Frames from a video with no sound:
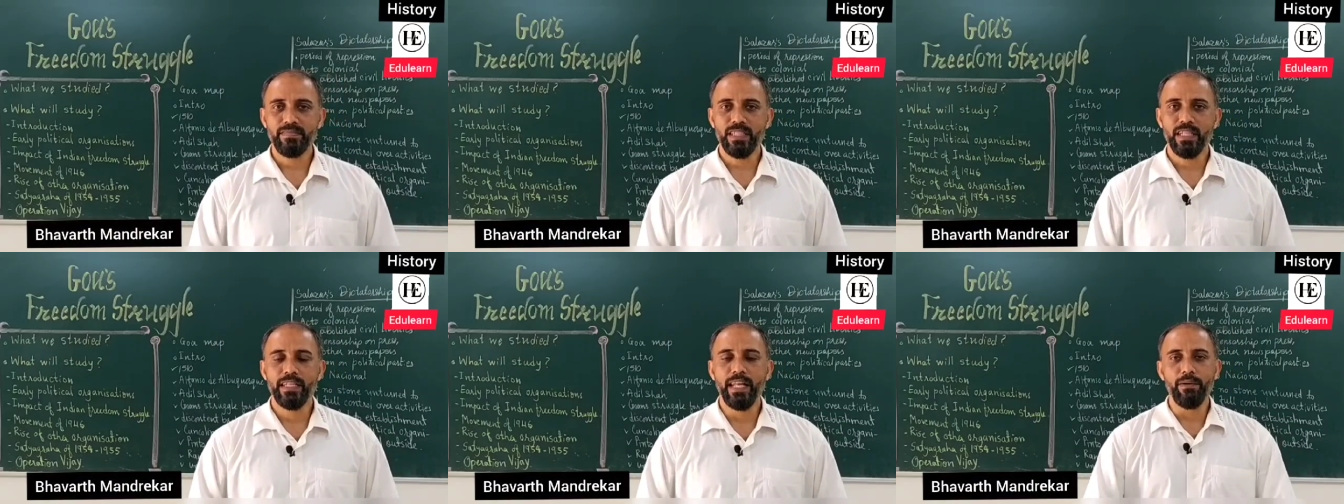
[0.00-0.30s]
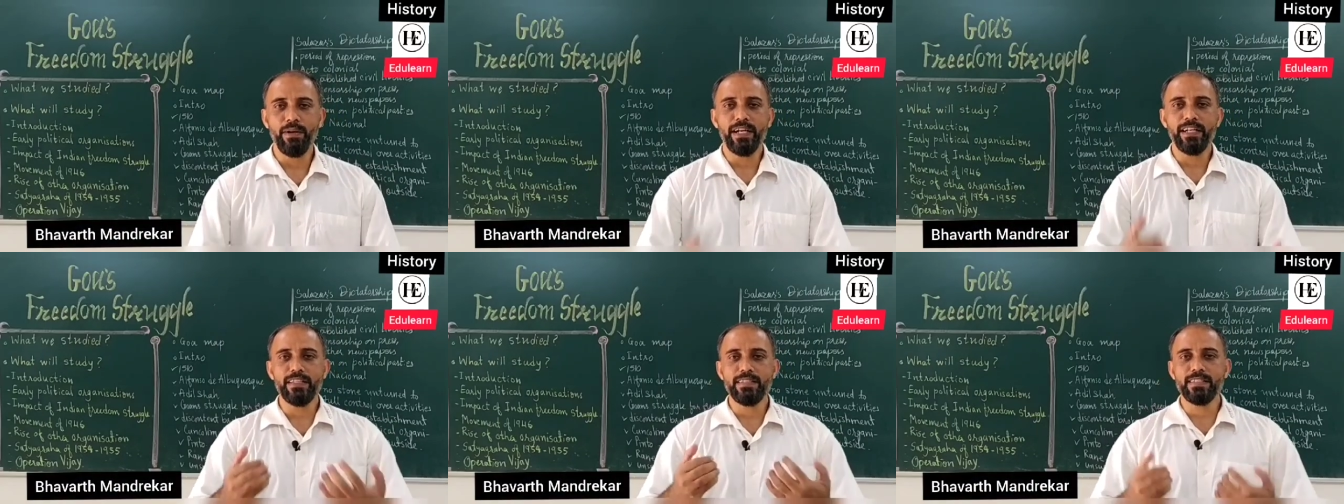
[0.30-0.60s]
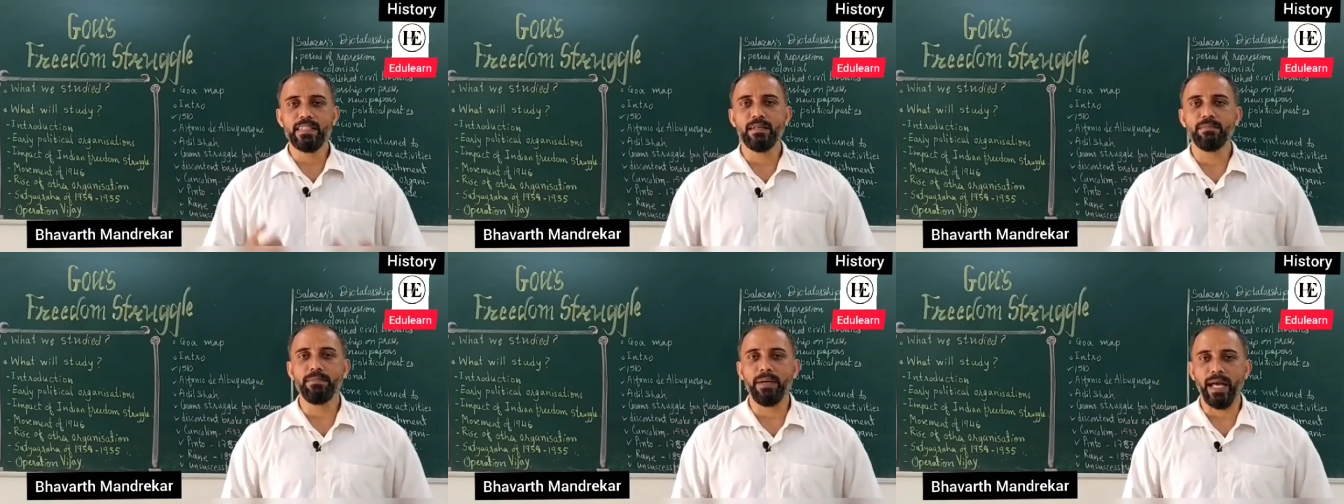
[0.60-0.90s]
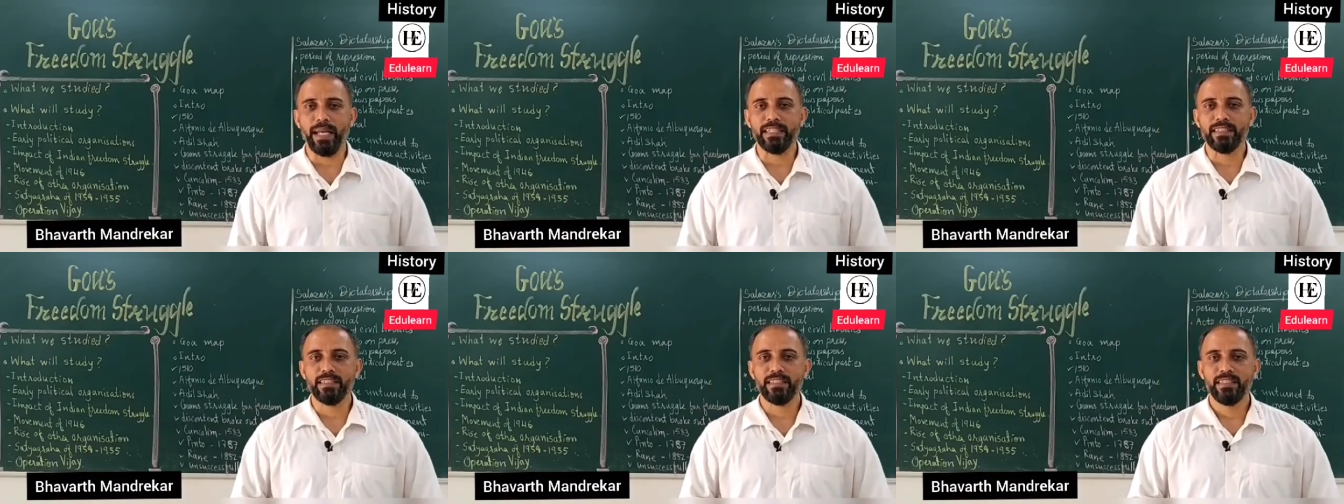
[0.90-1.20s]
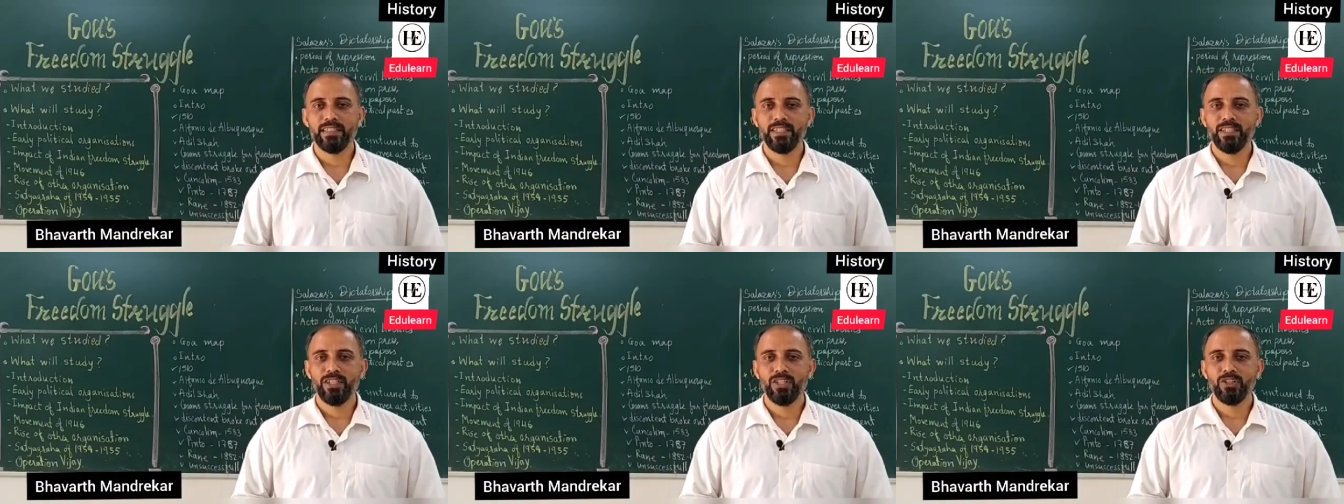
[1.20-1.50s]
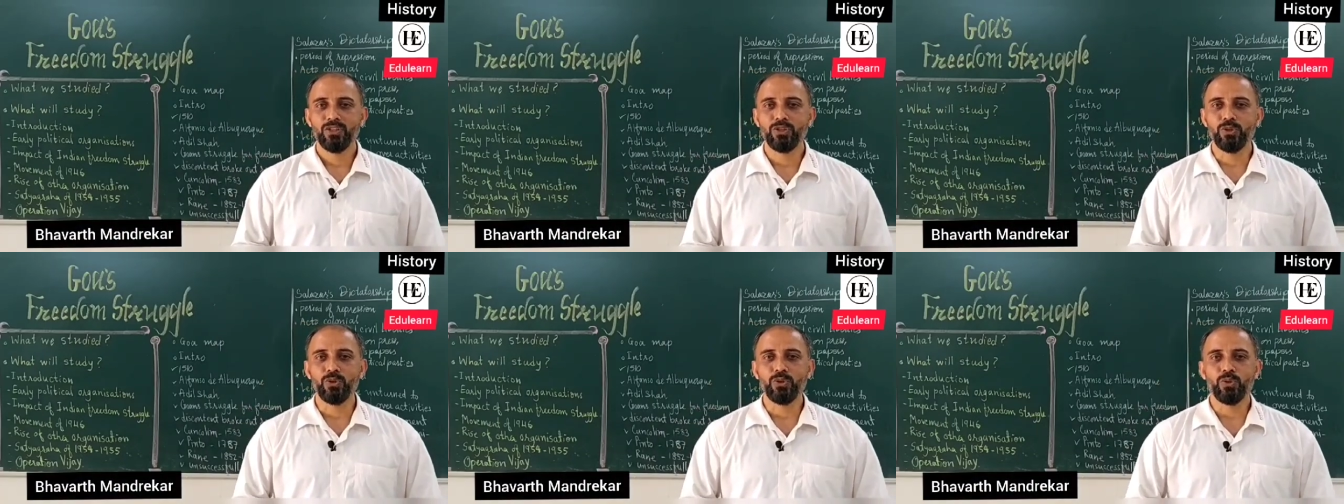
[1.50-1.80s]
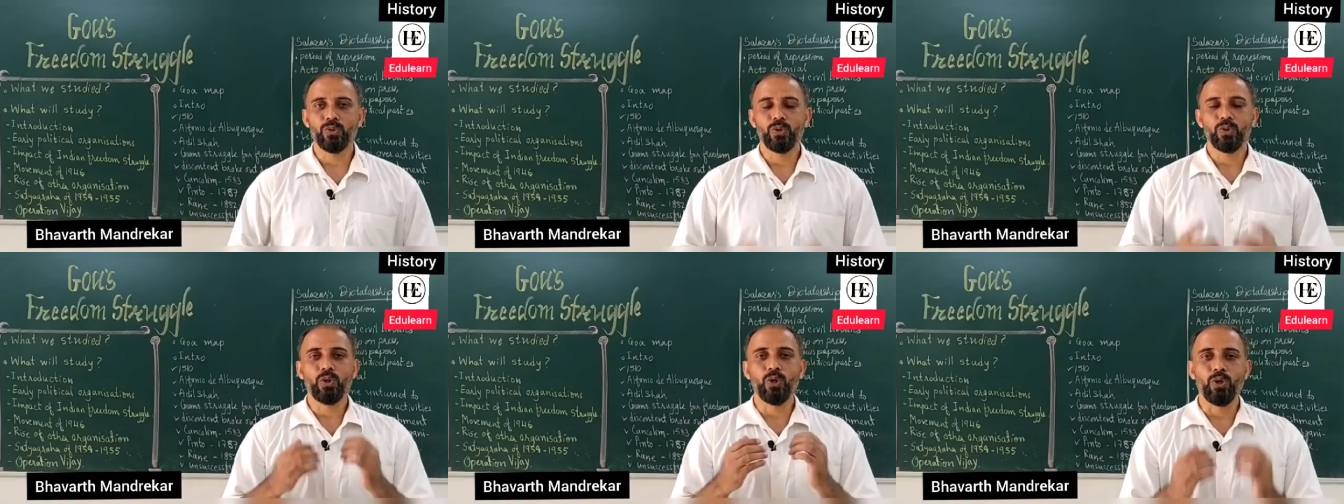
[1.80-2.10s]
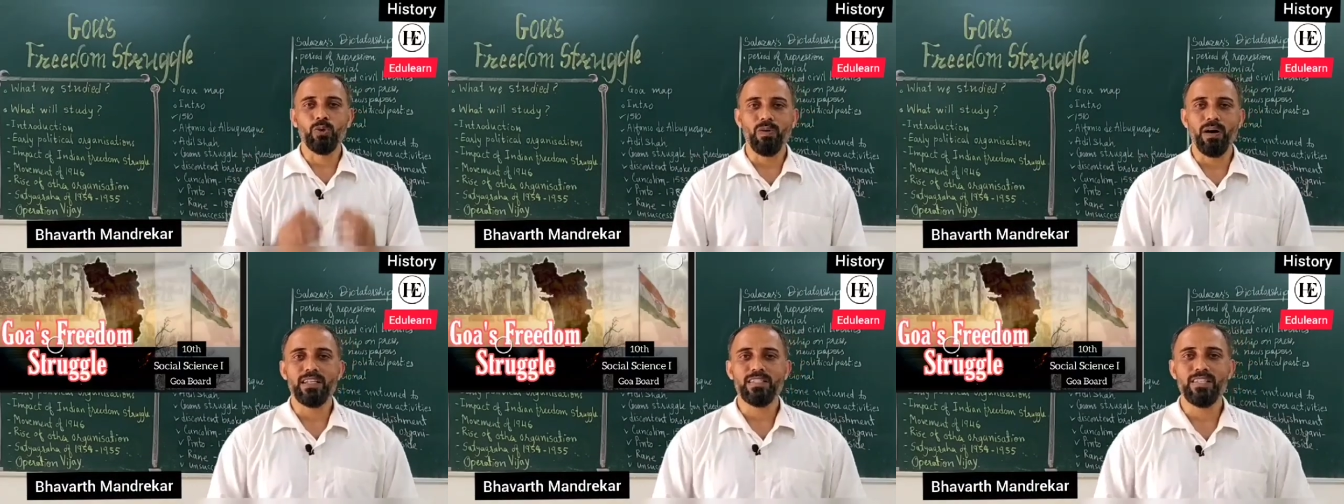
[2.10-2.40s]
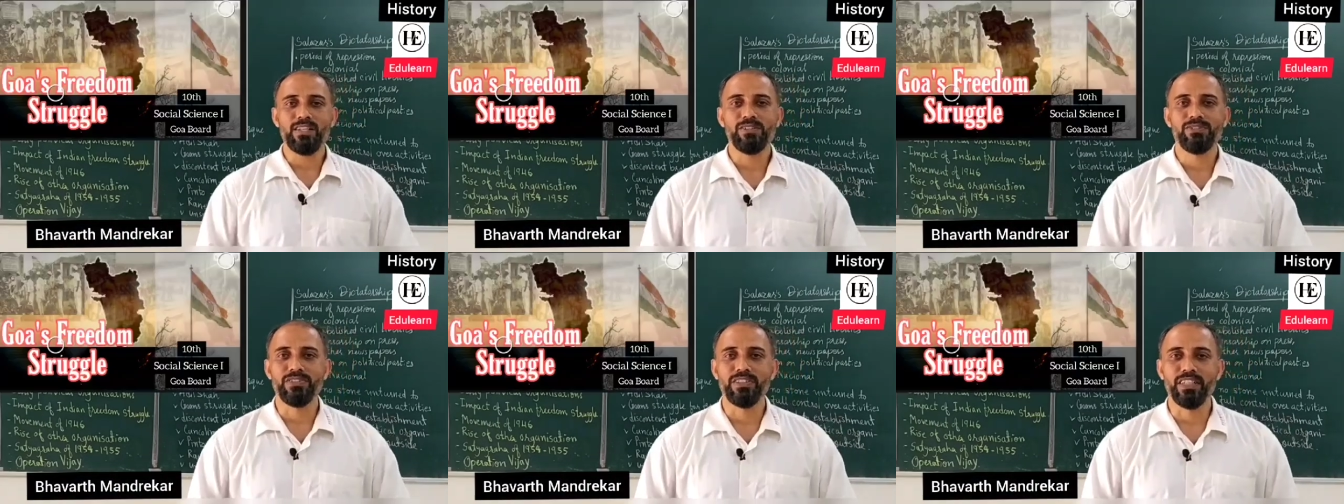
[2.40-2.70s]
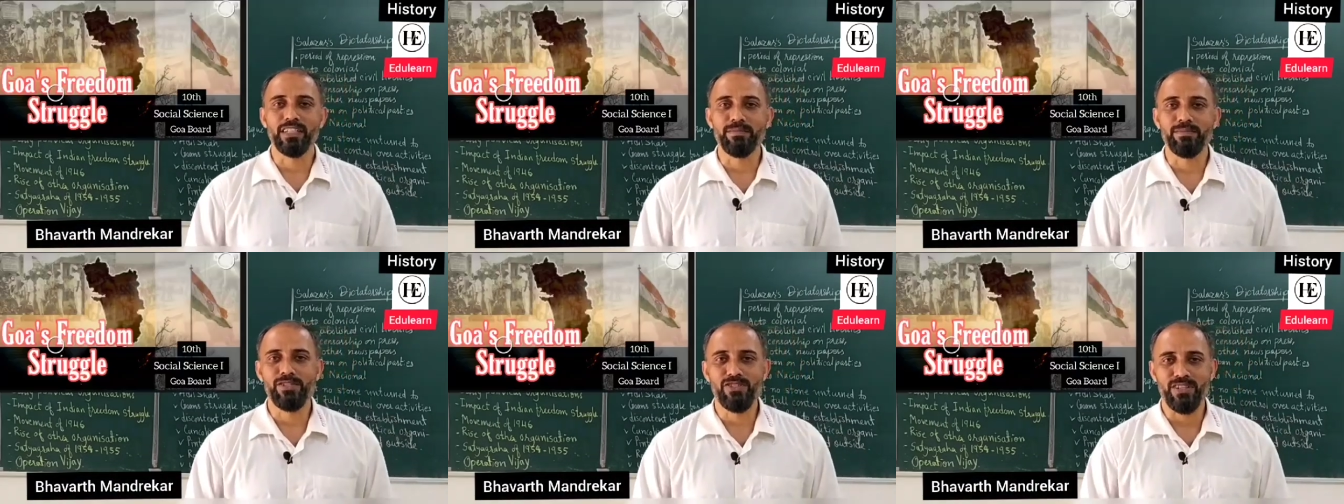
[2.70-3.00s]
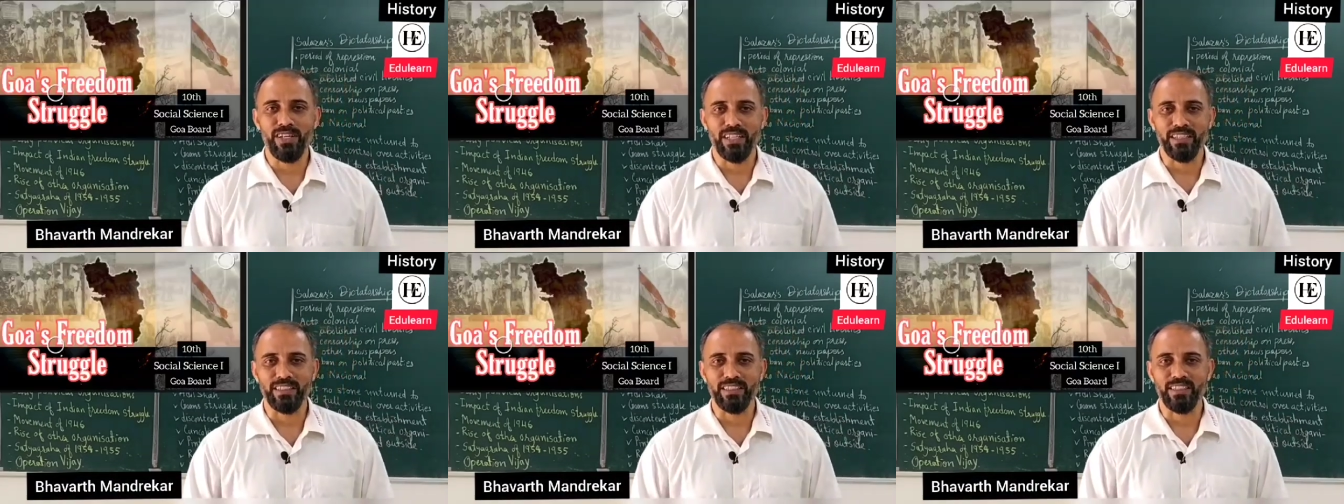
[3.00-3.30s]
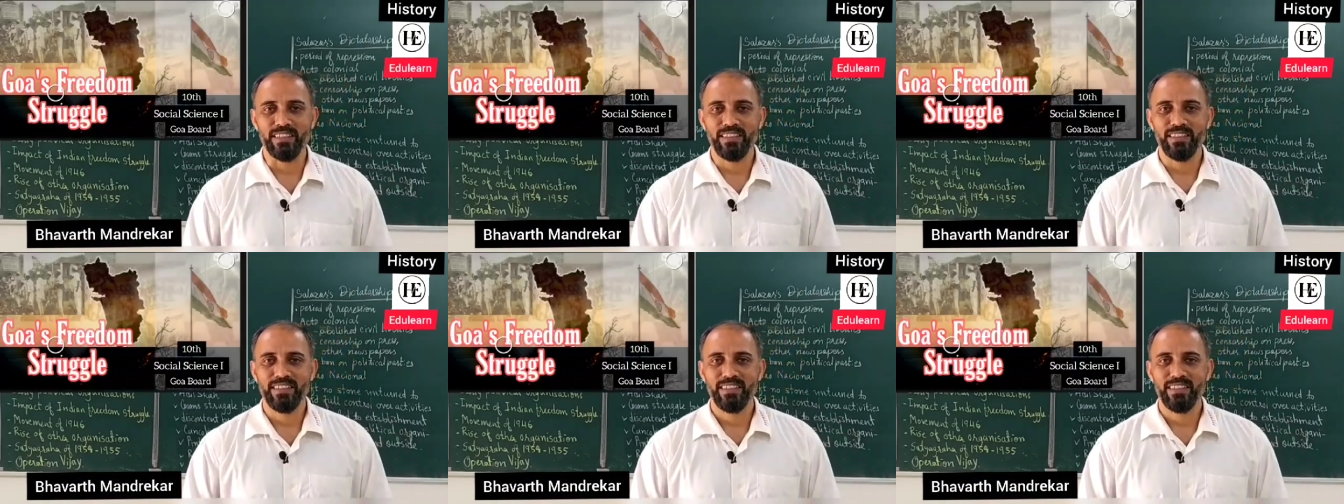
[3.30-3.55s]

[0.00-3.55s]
Now let us come back to Goa's freedom struggle.